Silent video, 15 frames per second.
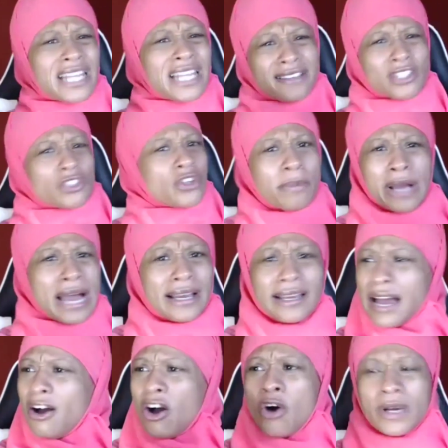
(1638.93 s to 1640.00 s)
Slave Syndrome. I,
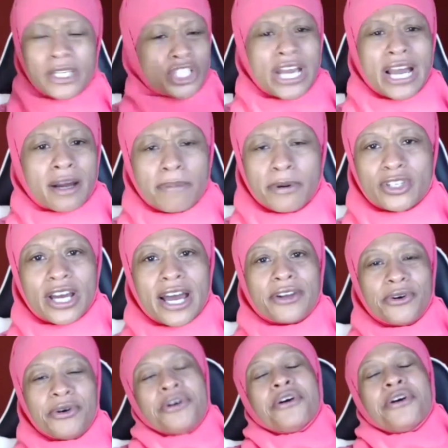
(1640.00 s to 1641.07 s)
I, always jack up her
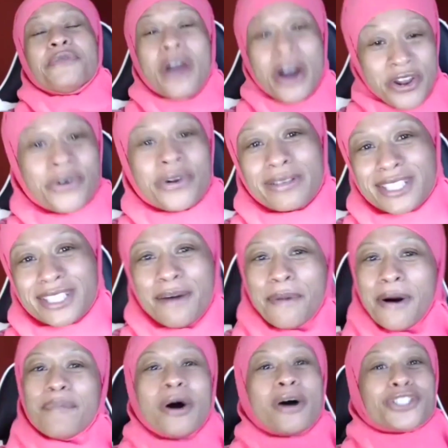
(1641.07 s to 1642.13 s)
title. Y'all know what I'm talking
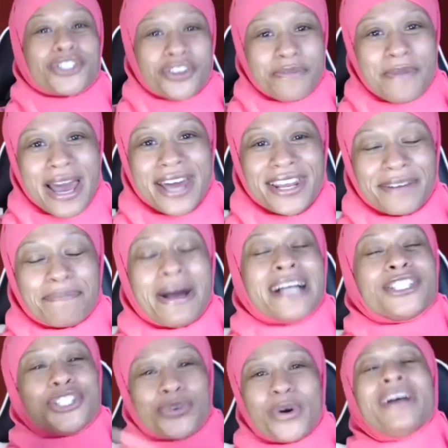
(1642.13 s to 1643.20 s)
about. Post Traumatic
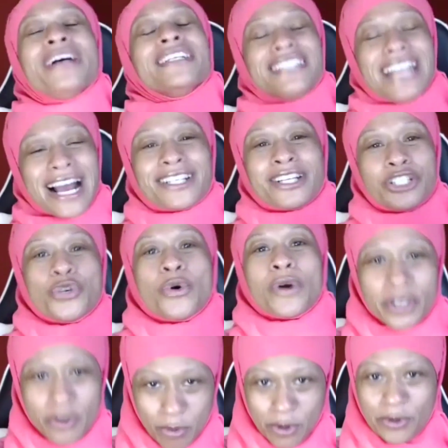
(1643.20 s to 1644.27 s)
by jo- Dr.
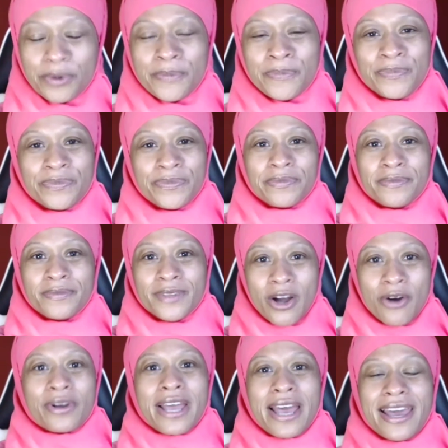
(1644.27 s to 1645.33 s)
Joy DeGruy.
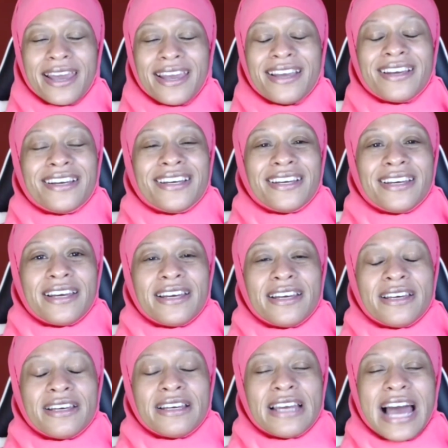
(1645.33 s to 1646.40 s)
Okay.
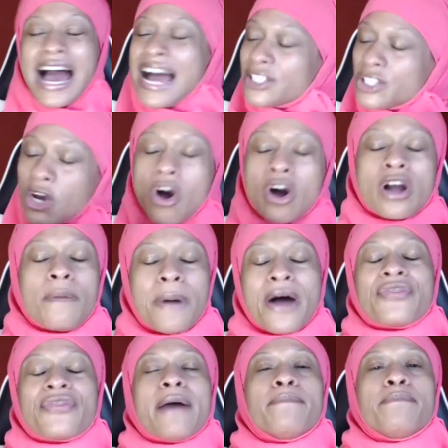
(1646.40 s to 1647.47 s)
I talk
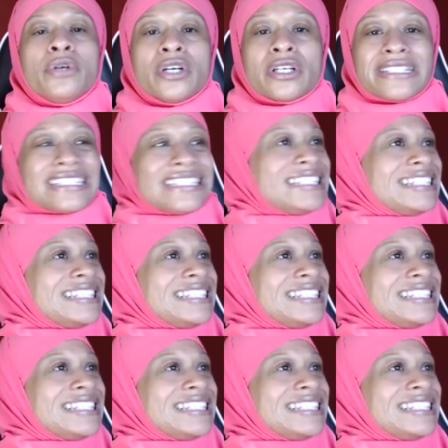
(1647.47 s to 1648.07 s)
about that book